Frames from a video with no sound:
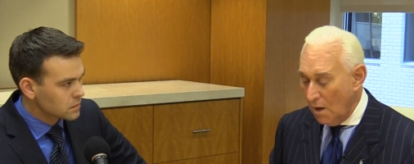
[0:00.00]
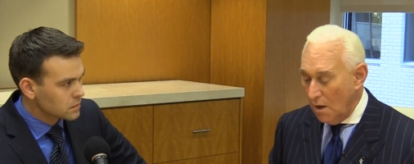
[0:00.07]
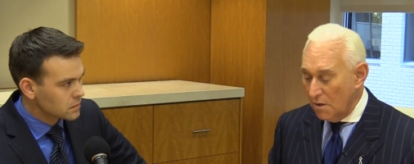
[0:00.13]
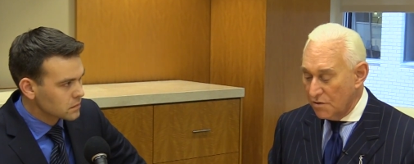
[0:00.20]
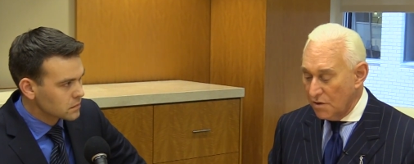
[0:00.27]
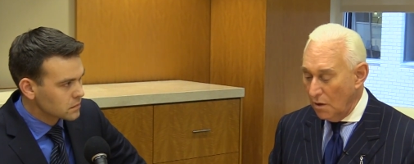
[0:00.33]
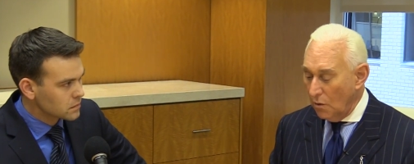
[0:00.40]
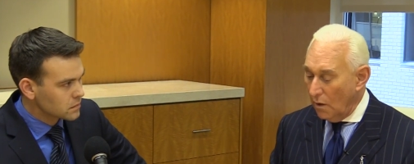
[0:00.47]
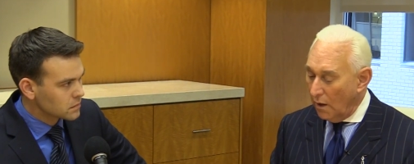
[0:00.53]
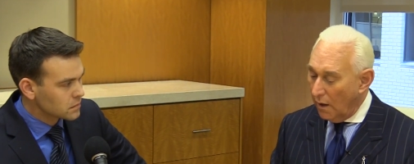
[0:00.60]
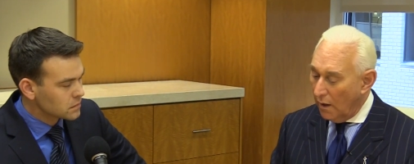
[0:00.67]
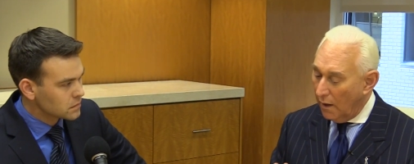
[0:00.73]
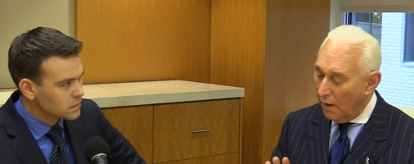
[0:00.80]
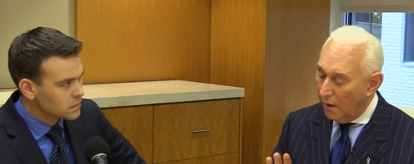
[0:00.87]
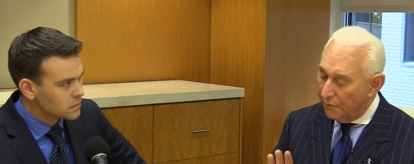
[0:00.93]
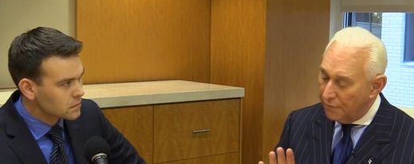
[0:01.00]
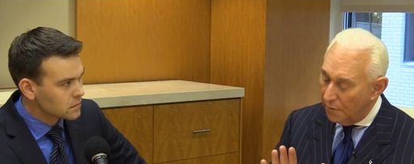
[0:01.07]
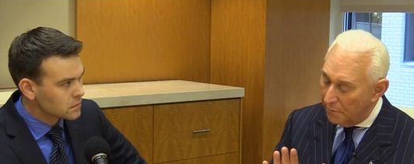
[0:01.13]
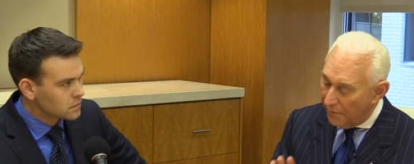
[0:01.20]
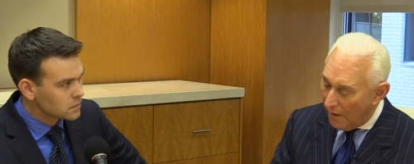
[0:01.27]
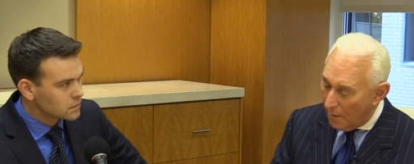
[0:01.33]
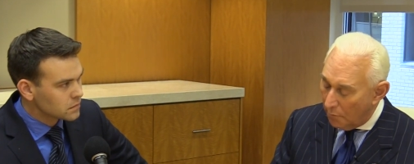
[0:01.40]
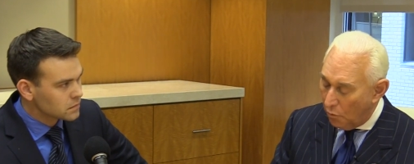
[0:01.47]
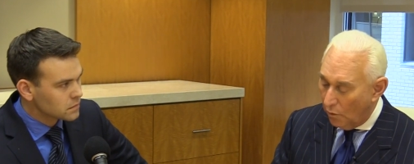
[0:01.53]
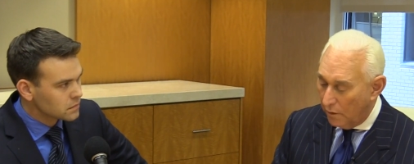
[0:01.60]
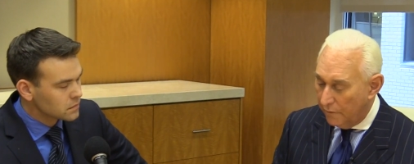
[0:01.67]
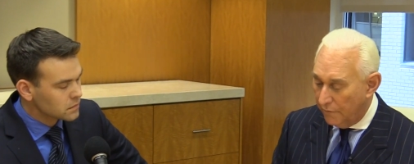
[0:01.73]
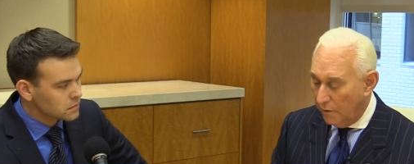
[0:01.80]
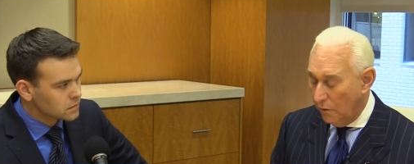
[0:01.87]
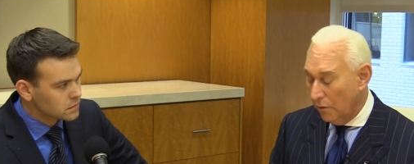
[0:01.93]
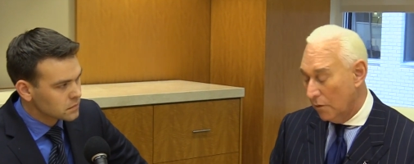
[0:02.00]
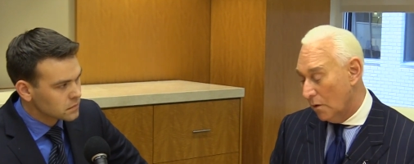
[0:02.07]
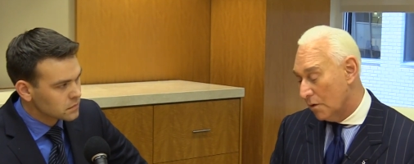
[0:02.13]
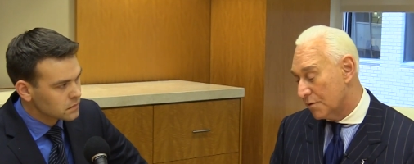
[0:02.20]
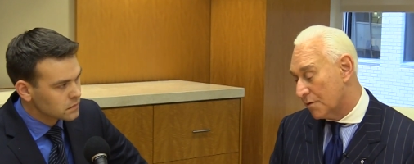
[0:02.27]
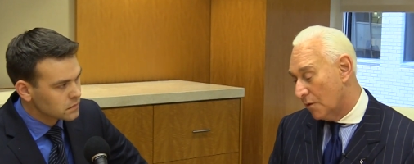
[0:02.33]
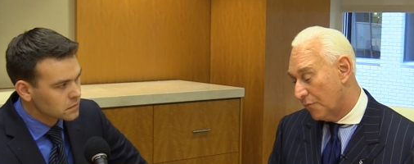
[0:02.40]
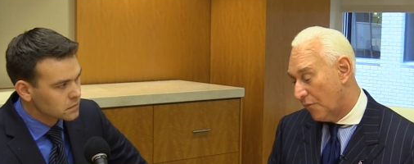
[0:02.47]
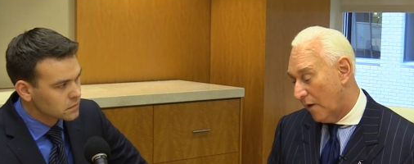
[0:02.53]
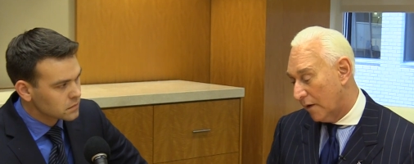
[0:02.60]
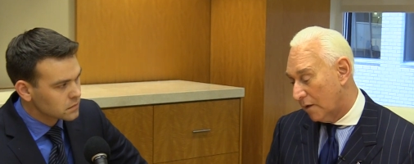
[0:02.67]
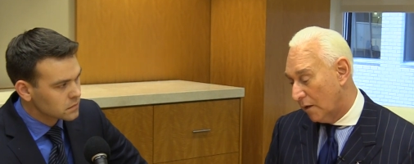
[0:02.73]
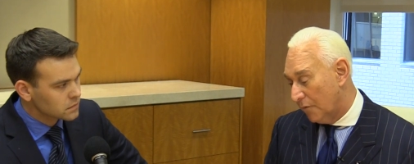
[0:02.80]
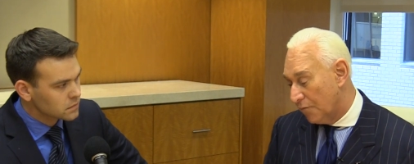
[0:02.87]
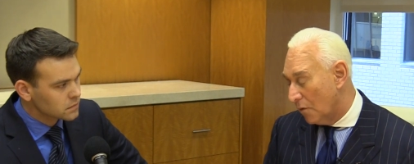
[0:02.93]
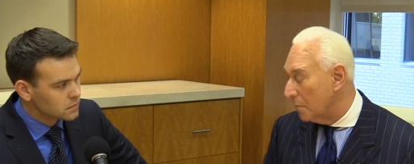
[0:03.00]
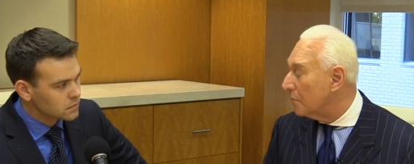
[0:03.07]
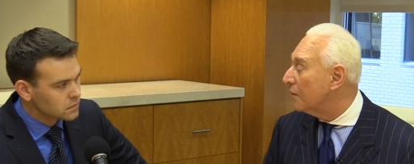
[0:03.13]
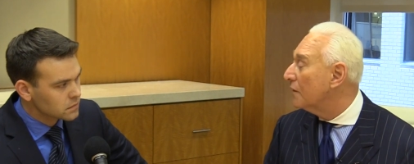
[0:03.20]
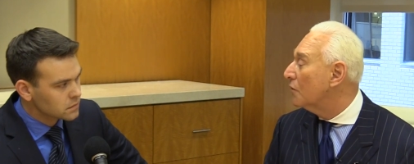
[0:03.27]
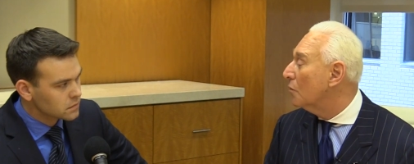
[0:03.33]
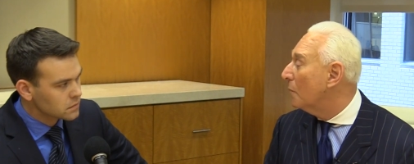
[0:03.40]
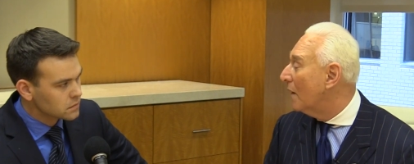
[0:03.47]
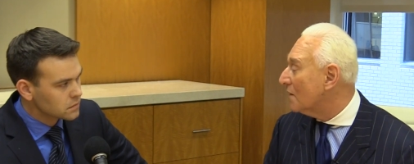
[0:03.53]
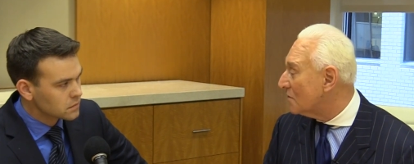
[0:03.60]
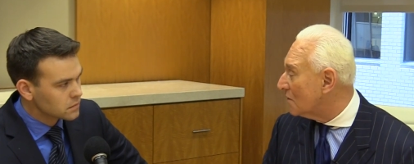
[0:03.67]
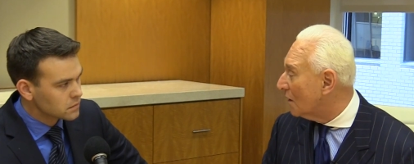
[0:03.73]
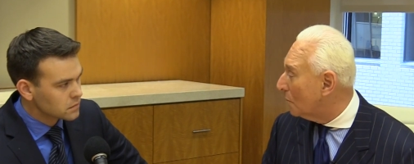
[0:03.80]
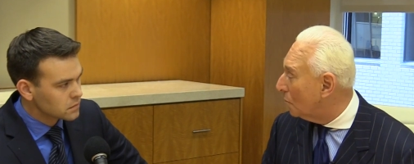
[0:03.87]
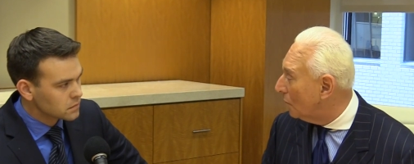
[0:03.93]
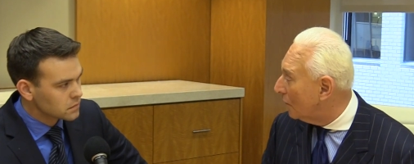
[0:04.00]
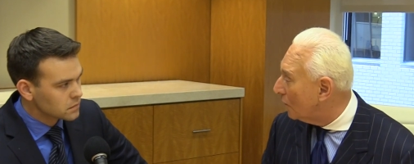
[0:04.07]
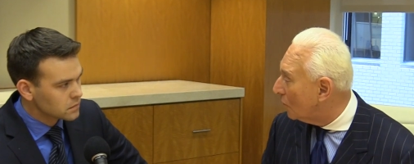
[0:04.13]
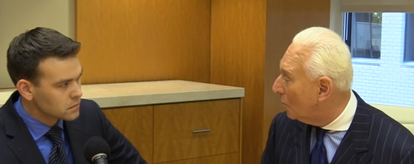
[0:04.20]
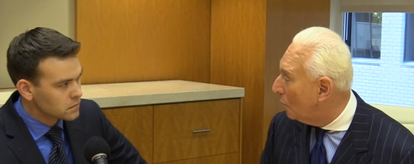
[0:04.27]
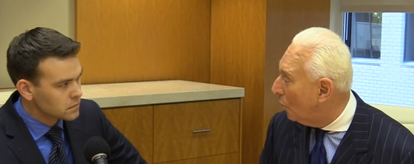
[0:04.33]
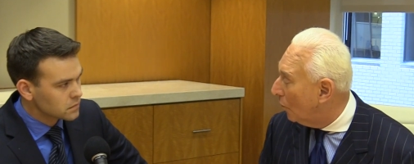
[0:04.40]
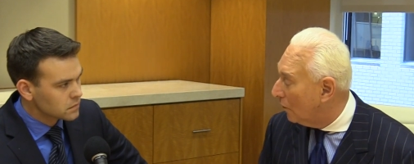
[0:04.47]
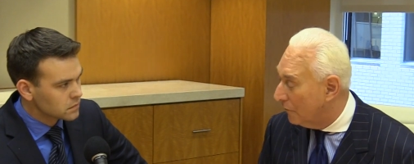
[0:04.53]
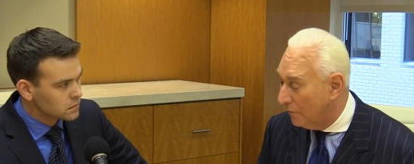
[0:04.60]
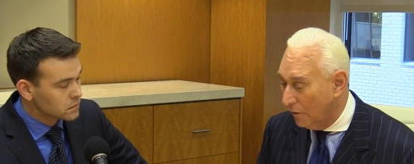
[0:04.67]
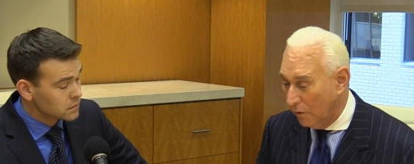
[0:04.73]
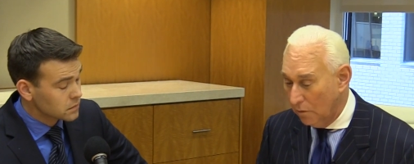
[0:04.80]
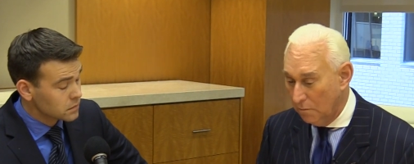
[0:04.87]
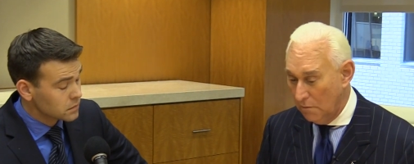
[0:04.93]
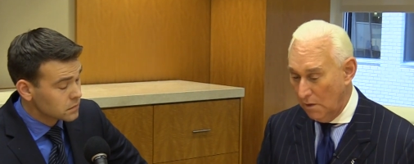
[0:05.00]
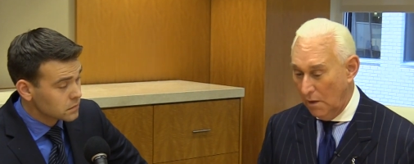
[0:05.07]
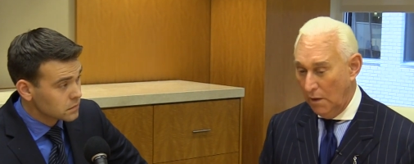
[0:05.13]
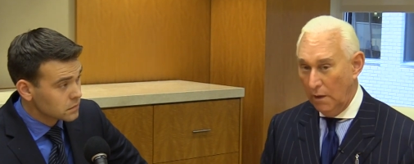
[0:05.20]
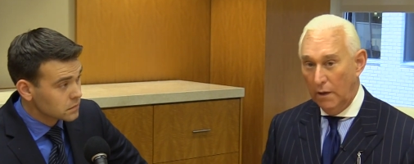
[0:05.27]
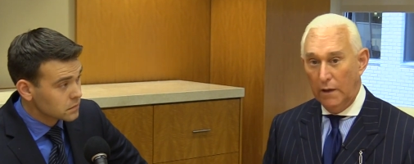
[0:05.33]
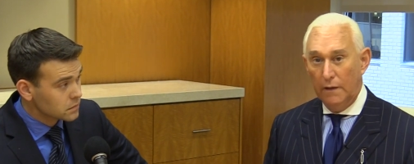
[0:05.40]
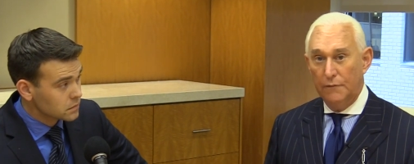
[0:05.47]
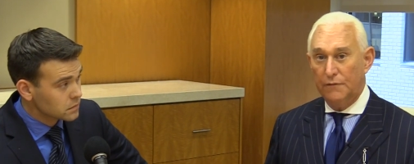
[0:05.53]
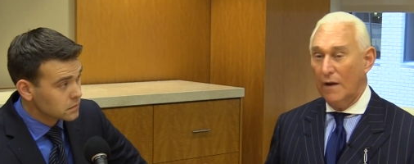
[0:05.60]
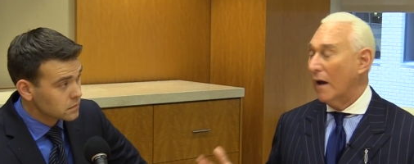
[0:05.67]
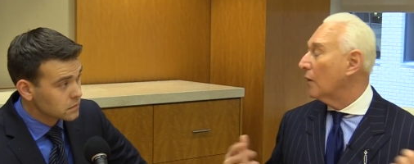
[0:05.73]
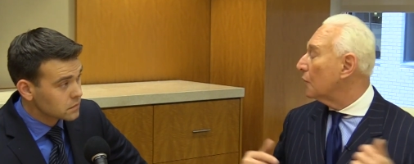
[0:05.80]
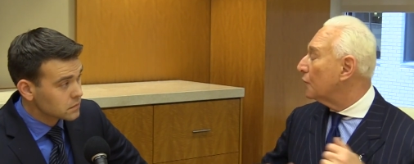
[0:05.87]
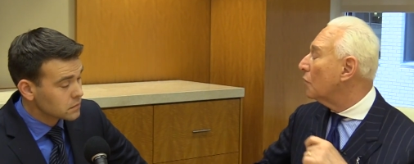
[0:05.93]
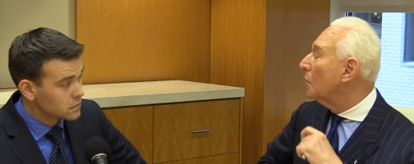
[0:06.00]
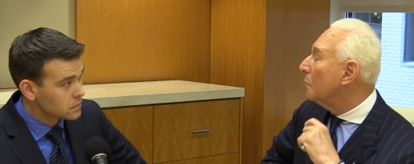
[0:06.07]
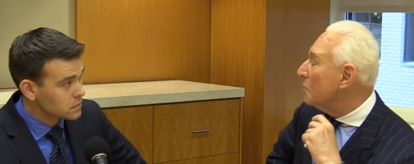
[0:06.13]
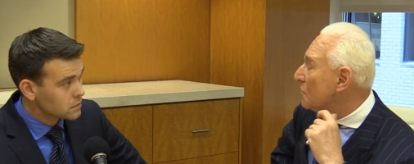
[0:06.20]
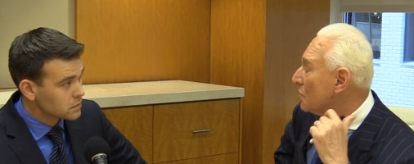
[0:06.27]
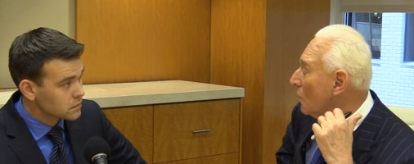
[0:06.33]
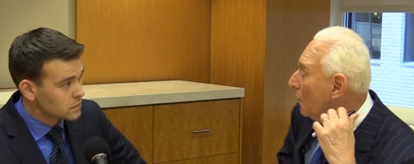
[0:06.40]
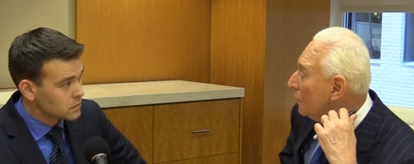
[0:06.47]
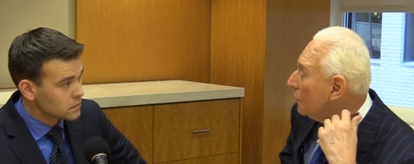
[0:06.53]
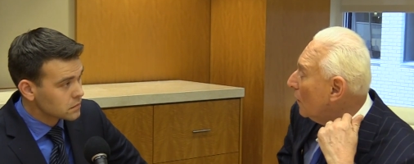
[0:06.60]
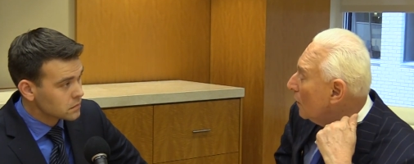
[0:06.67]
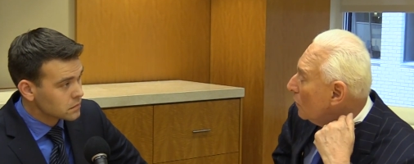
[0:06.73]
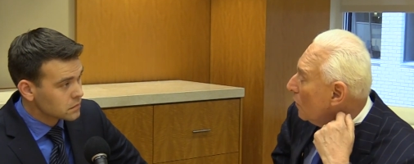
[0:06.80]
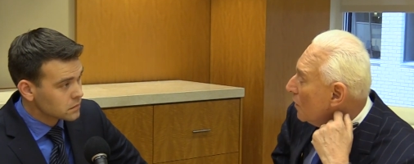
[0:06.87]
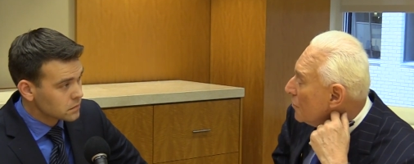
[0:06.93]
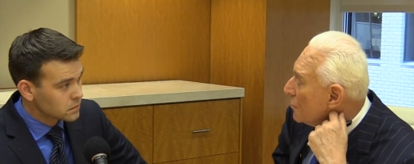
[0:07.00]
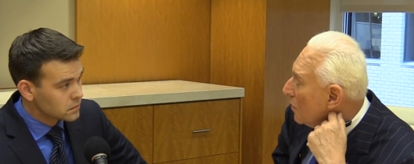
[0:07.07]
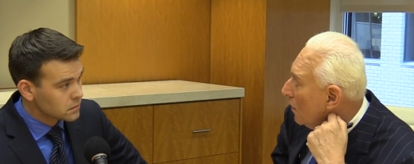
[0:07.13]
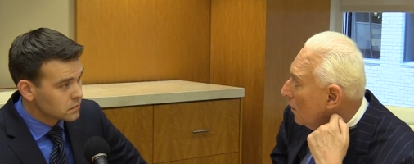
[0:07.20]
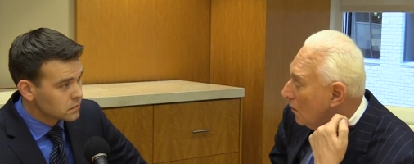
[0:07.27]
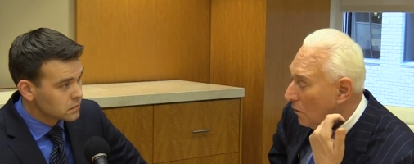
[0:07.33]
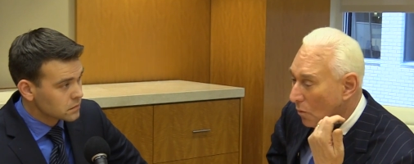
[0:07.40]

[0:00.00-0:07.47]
Speaker 1: So from that point of view, and also, frankly, from the domestic political point of view, if Donald Trump is soft on Russia,